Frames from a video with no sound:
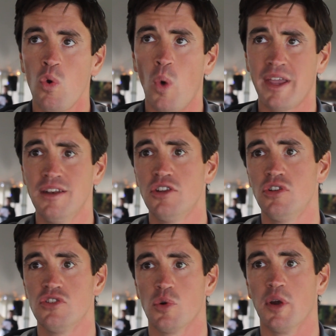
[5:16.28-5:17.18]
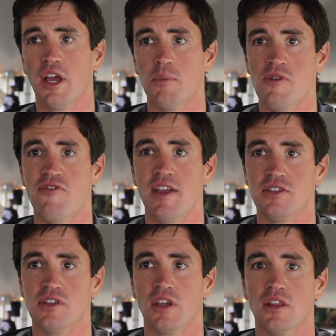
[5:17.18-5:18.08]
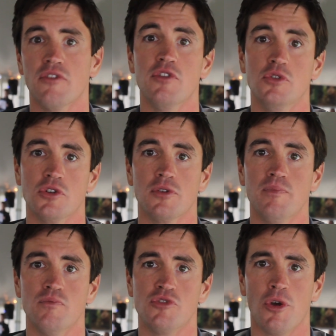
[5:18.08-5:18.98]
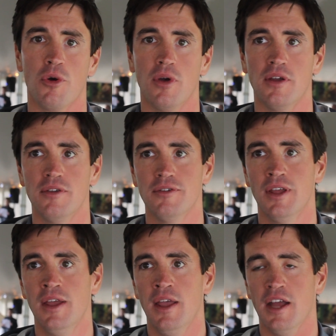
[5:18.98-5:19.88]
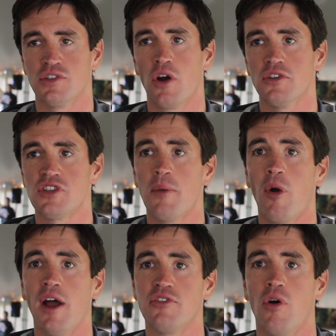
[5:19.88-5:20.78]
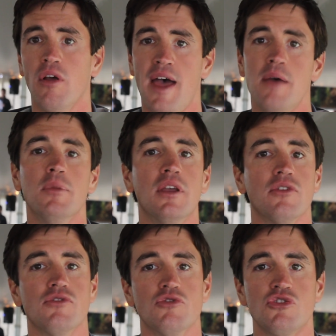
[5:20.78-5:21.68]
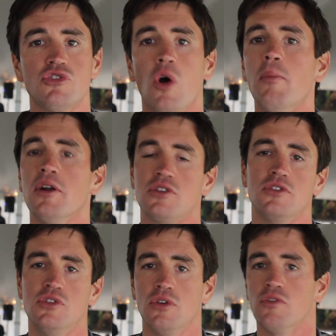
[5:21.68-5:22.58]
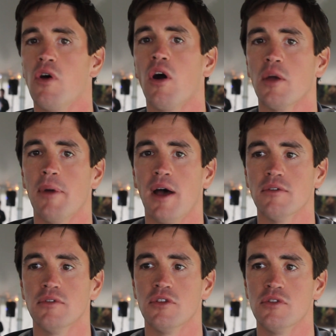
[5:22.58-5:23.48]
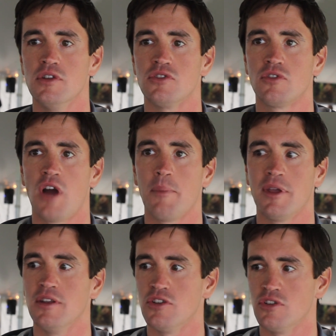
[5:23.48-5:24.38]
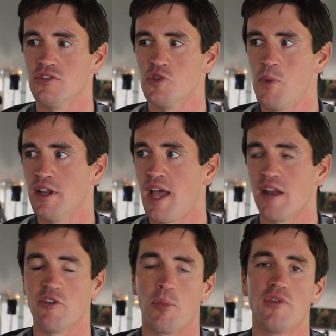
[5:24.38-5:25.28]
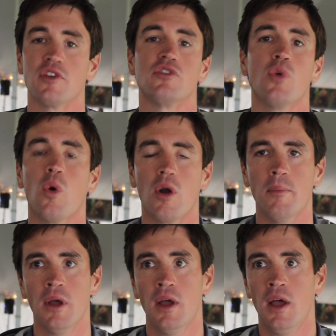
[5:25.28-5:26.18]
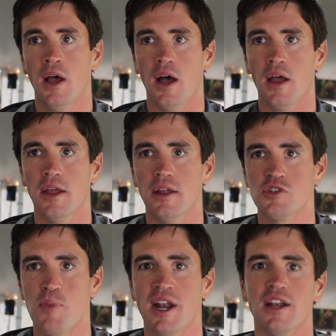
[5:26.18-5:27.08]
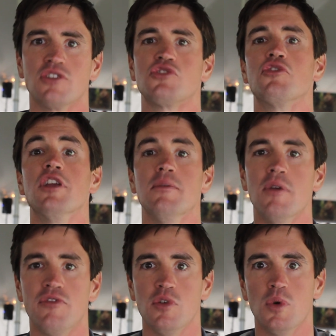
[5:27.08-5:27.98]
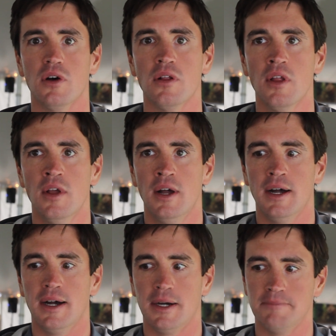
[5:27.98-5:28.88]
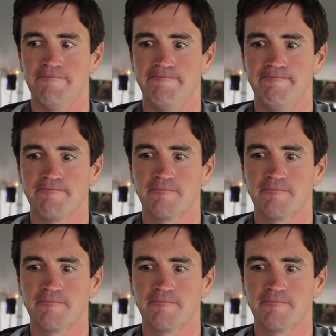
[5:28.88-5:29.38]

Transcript: what conditions are we going to be facing in the future? So uh, it's hard to summarize all that because there's so much that you could talk about. Uh, these crop conditions, it's been kind of a perfect storm. Uh, it's been an extreme, if you will. Um,